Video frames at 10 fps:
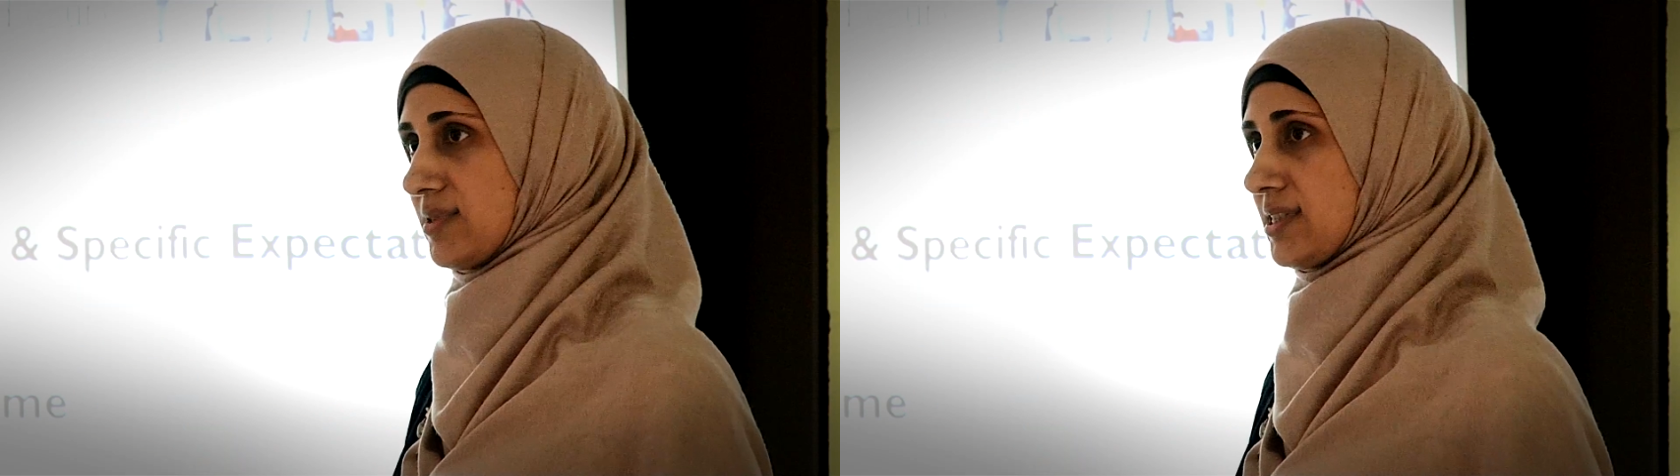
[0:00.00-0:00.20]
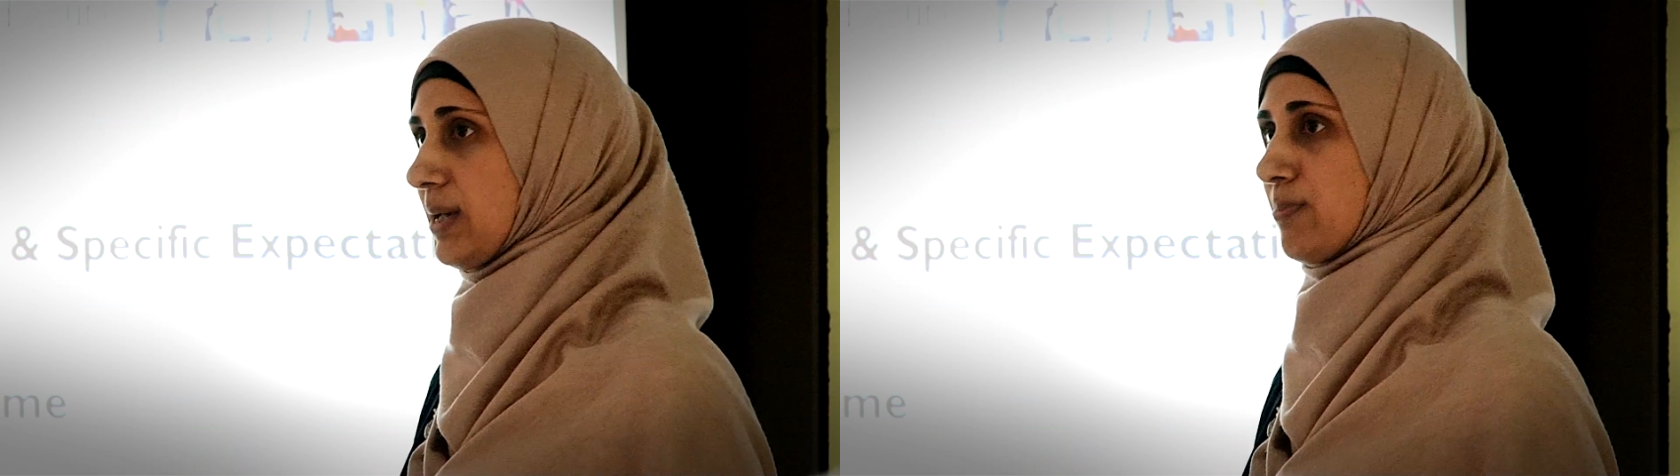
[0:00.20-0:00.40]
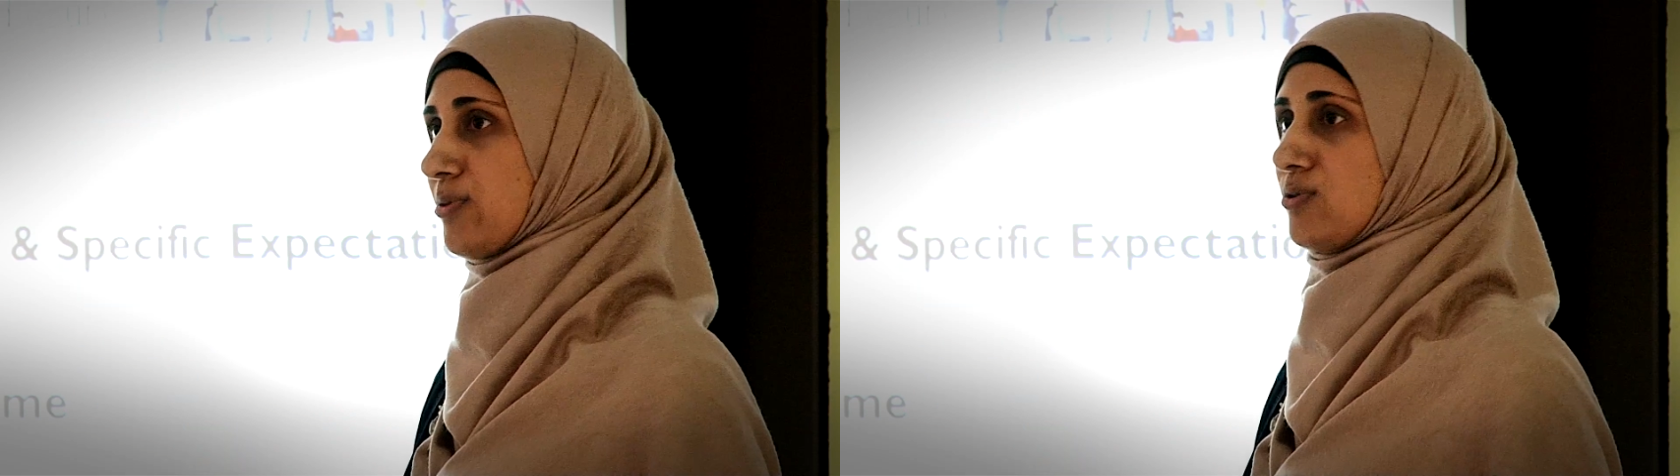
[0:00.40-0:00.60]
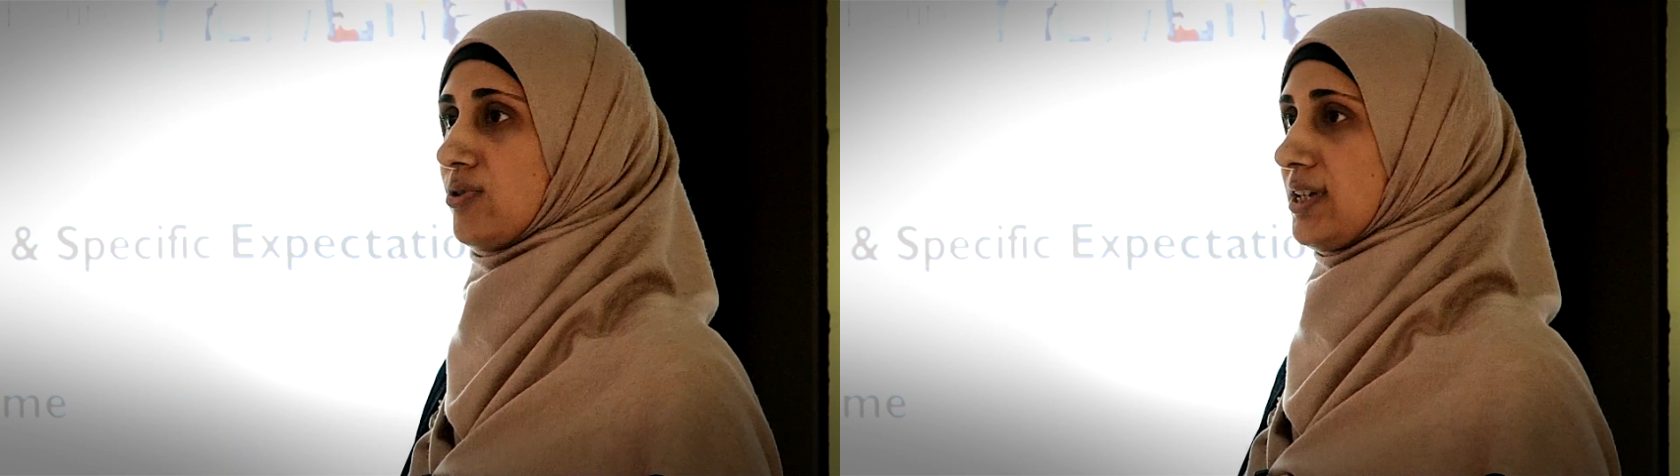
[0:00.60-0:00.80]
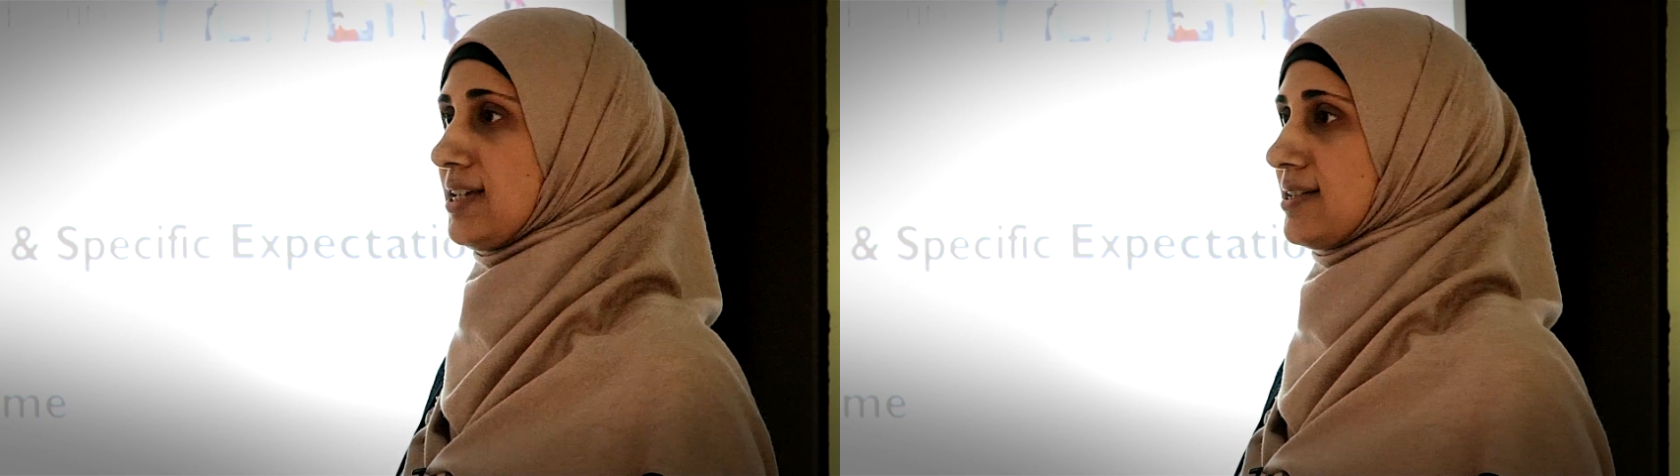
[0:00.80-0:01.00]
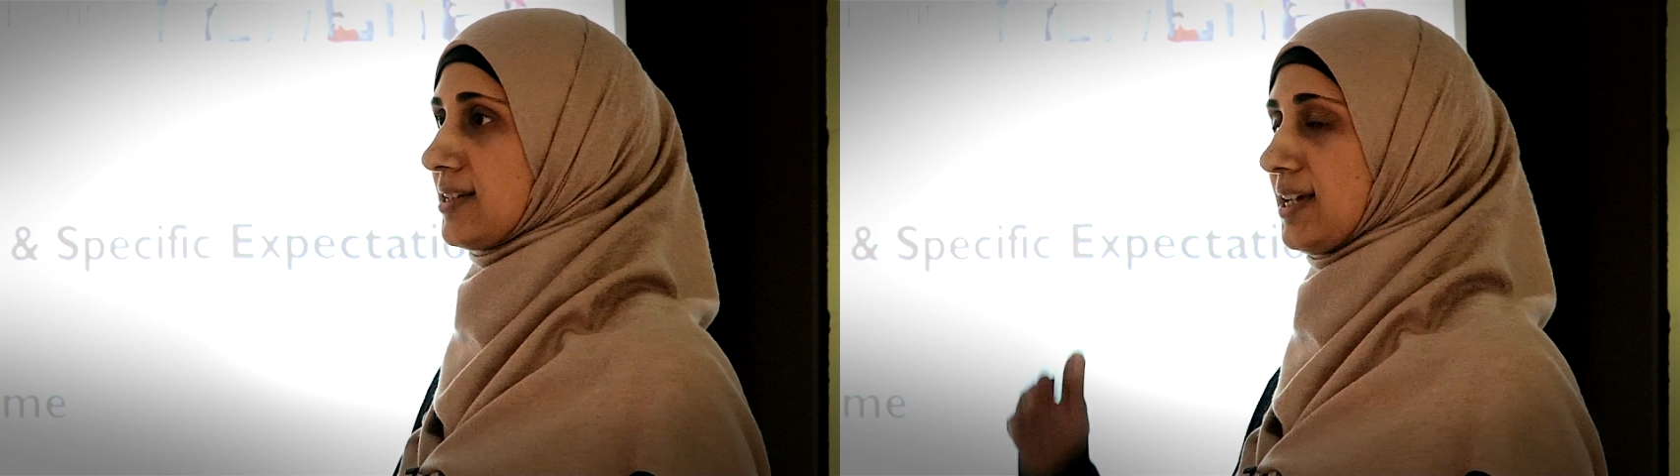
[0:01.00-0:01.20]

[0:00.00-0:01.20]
zip through things.